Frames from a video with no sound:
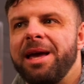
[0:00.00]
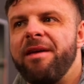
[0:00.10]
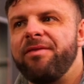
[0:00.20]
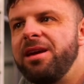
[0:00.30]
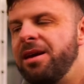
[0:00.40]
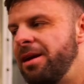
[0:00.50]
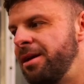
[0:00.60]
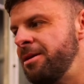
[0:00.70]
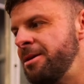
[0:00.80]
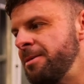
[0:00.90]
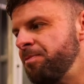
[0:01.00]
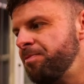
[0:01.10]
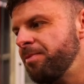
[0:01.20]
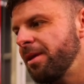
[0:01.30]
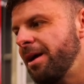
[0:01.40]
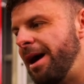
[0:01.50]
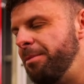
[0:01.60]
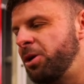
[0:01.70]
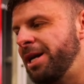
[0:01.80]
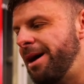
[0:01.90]
heavy. I'm
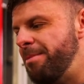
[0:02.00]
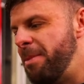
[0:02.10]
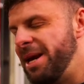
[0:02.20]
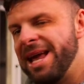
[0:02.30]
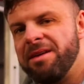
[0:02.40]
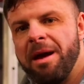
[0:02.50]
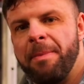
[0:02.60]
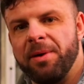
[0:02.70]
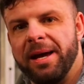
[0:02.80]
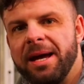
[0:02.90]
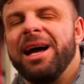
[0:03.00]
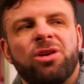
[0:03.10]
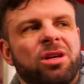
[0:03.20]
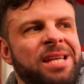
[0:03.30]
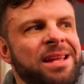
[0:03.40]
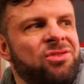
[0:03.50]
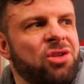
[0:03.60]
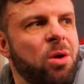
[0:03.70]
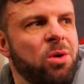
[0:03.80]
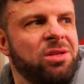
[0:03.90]
looking at maybe an 8 rep area. I don't tend to
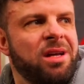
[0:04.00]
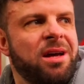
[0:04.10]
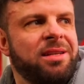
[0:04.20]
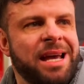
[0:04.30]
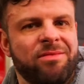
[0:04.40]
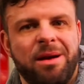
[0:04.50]
go under 10